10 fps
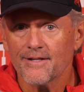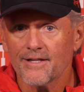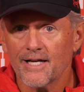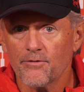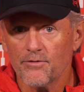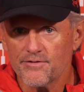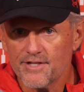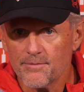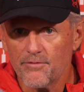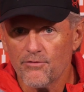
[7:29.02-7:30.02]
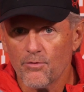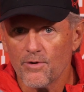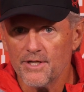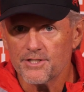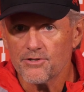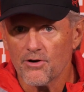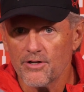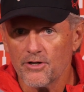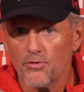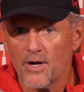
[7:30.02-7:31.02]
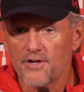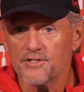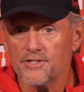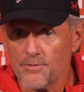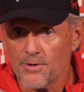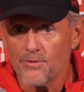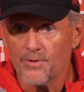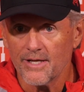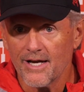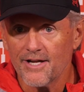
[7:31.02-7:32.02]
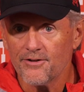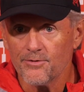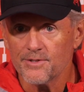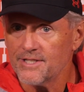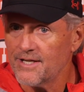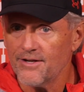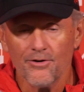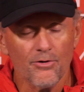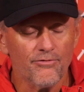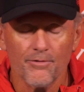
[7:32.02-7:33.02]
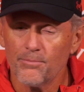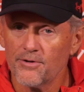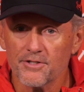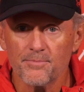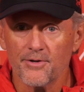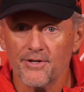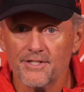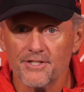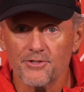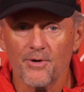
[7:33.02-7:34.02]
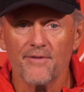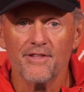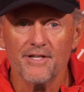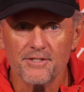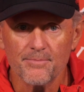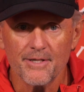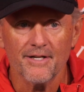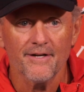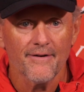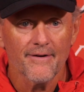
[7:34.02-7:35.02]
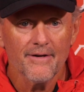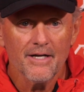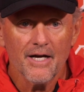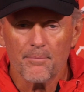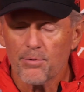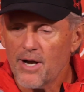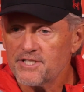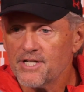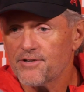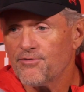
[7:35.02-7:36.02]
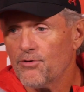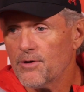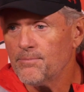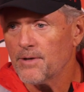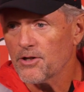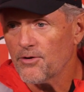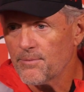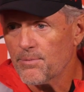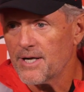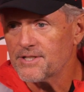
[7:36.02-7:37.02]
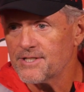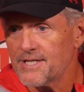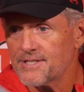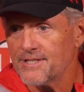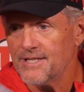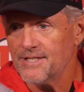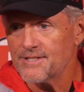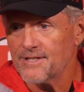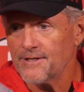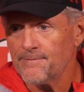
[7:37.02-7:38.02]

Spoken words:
like we've said before, he started at ground zero when he got to us. He had no football experience, and so everything has been a process for him, a learning process, and he's